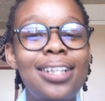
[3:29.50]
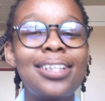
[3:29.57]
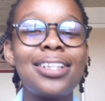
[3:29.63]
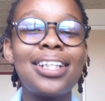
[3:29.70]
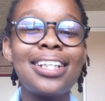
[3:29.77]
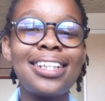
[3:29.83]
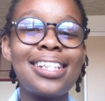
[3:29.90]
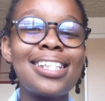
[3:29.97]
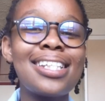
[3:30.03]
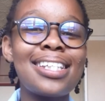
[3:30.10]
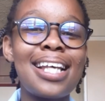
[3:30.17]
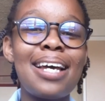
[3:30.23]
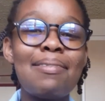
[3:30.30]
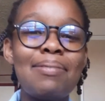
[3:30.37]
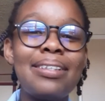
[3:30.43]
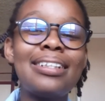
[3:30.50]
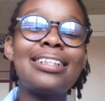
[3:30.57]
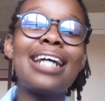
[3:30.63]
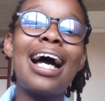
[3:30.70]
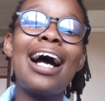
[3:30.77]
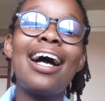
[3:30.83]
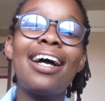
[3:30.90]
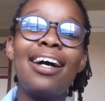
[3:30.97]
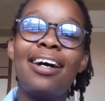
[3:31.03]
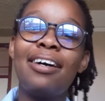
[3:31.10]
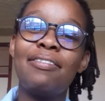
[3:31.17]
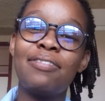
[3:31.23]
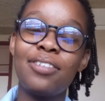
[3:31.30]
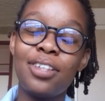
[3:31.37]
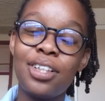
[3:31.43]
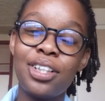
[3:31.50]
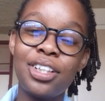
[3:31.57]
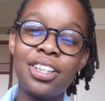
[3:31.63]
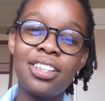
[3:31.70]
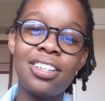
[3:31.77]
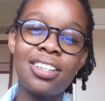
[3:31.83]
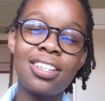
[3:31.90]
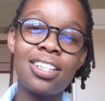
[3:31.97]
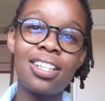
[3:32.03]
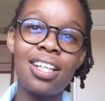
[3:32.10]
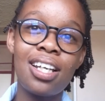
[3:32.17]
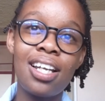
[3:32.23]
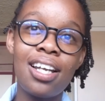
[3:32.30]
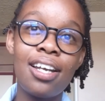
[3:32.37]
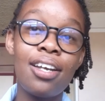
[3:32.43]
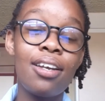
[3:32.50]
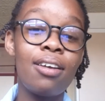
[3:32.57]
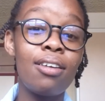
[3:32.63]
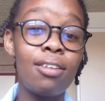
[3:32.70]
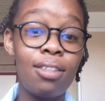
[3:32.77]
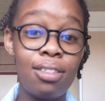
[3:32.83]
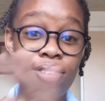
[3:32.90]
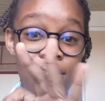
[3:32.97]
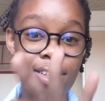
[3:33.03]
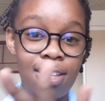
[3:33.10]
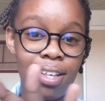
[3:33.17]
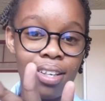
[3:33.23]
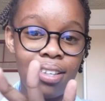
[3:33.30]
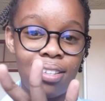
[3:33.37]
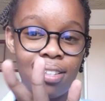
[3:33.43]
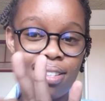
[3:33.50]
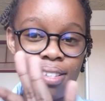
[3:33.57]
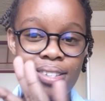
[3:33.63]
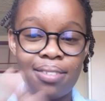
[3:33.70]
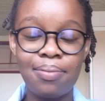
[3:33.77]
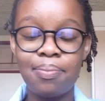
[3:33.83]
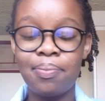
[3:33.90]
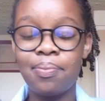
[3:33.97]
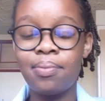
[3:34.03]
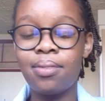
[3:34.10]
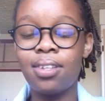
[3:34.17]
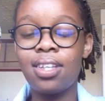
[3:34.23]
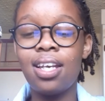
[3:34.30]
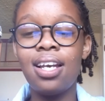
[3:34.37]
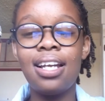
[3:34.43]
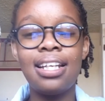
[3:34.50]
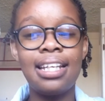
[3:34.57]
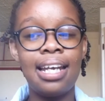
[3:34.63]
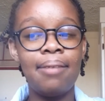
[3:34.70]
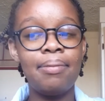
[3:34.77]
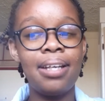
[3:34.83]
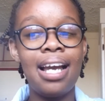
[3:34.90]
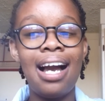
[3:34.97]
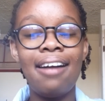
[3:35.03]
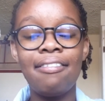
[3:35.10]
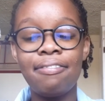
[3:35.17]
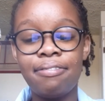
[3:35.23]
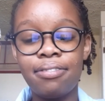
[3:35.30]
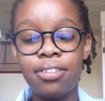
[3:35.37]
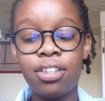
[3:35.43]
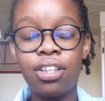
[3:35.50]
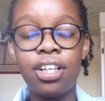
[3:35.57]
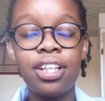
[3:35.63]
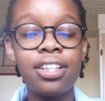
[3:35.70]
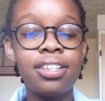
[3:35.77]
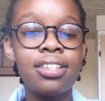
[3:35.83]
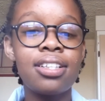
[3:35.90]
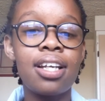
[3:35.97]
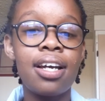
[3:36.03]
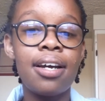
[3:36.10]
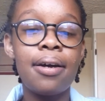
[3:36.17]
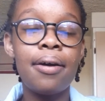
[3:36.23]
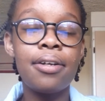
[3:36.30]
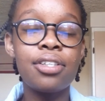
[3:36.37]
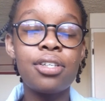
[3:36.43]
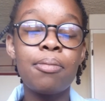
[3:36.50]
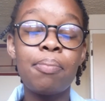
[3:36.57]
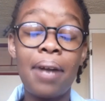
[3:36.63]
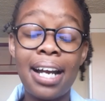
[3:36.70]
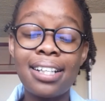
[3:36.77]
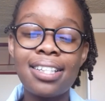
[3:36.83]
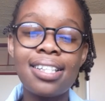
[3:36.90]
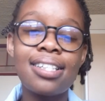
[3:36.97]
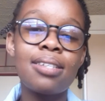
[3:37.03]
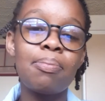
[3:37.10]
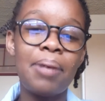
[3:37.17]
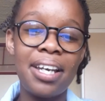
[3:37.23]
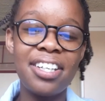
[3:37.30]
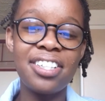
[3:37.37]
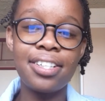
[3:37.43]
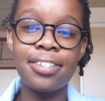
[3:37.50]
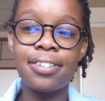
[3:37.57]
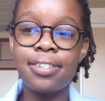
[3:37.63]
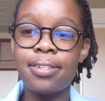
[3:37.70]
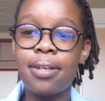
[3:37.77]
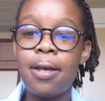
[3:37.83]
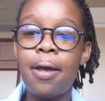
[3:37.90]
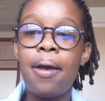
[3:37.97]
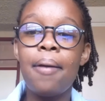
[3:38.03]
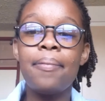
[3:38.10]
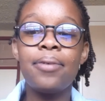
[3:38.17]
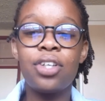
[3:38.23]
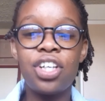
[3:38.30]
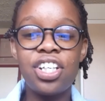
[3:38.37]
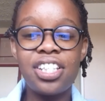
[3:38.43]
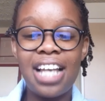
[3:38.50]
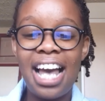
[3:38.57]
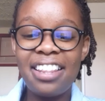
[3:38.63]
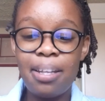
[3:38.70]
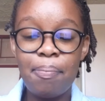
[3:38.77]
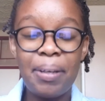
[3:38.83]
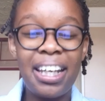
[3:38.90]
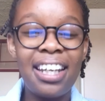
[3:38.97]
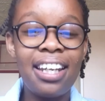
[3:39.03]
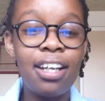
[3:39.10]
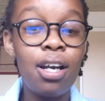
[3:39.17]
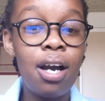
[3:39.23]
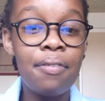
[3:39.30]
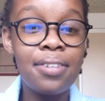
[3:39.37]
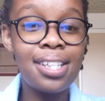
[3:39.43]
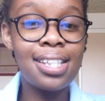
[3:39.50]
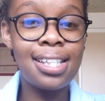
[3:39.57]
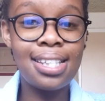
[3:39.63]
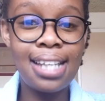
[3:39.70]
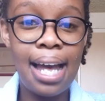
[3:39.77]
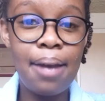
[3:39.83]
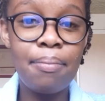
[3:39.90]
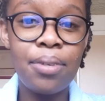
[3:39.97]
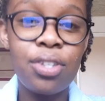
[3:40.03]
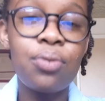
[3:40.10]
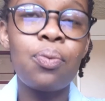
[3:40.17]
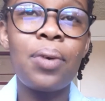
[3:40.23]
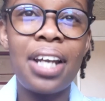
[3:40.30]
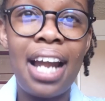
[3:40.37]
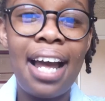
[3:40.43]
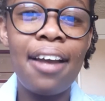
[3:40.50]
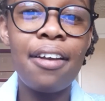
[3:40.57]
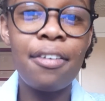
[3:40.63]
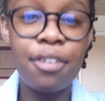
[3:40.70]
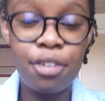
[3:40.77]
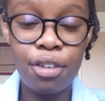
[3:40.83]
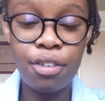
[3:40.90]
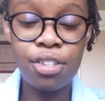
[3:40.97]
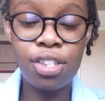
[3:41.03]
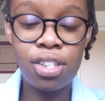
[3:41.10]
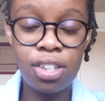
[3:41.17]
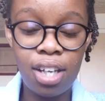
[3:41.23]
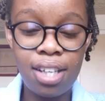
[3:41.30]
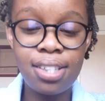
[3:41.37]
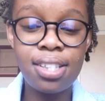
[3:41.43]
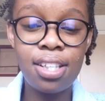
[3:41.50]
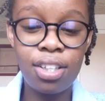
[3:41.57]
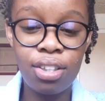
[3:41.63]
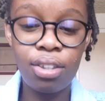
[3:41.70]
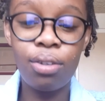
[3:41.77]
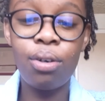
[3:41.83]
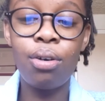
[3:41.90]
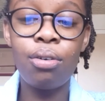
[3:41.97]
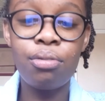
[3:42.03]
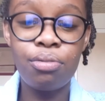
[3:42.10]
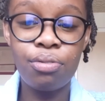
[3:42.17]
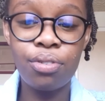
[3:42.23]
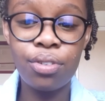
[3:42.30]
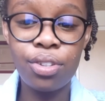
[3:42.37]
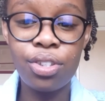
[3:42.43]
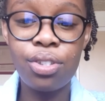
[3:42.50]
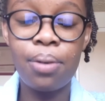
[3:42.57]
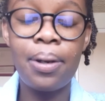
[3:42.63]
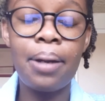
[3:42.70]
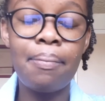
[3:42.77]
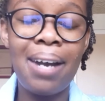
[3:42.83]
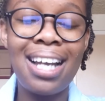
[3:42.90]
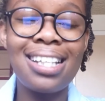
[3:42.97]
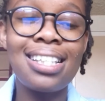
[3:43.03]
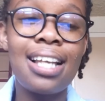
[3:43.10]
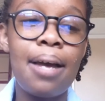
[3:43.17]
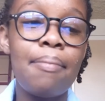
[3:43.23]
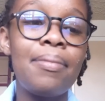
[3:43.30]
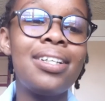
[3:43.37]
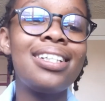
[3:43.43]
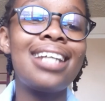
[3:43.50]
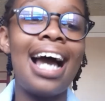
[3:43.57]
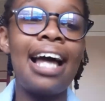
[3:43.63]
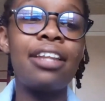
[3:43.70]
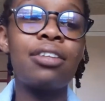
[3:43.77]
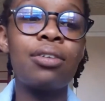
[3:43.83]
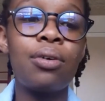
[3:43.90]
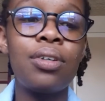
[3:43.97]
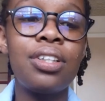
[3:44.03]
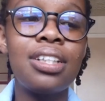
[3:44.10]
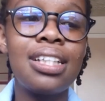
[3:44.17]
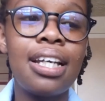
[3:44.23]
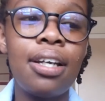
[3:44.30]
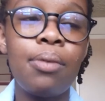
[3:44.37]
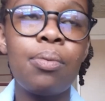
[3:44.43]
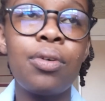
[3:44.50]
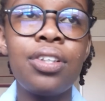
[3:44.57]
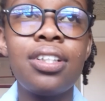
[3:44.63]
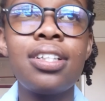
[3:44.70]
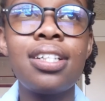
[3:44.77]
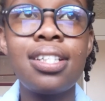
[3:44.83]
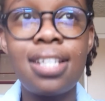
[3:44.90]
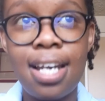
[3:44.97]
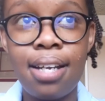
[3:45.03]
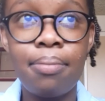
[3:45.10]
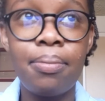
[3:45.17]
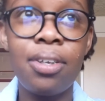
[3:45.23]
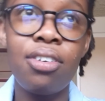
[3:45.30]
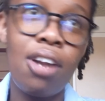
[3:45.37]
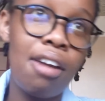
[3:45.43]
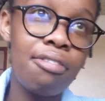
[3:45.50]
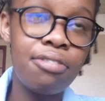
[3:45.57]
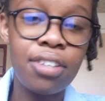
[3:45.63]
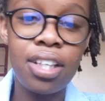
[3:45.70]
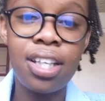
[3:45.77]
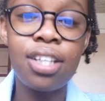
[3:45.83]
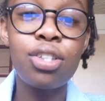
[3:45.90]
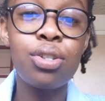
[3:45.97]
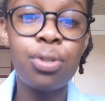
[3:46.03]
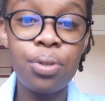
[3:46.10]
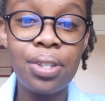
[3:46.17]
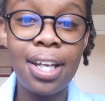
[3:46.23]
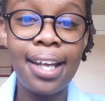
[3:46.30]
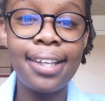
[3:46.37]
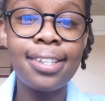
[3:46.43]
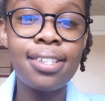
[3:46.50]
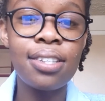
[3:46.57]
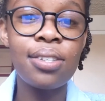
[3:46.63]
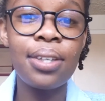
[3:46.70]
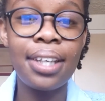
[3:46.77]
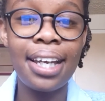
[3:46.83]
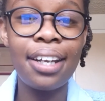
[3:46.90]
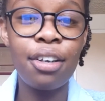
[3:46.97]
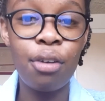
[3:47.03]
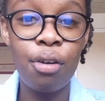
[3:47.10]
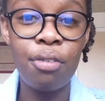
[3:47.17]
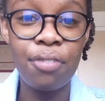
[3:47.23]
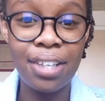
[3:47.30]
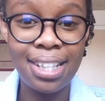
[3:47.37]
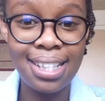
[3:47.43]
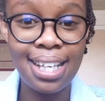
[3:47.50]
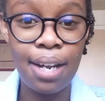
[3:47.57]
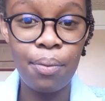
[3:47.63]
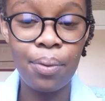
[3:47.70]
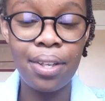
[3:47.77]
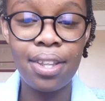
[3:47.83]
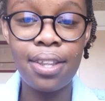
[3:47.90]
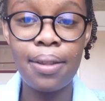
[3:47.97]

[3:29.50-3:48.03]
During this assignment, I have learned 3 things. Namely, I've learned to practice patience, because at the beginning of this assignment, when I started off doing my assignment, I thought it would take me roughly 2 days to get it over and done with.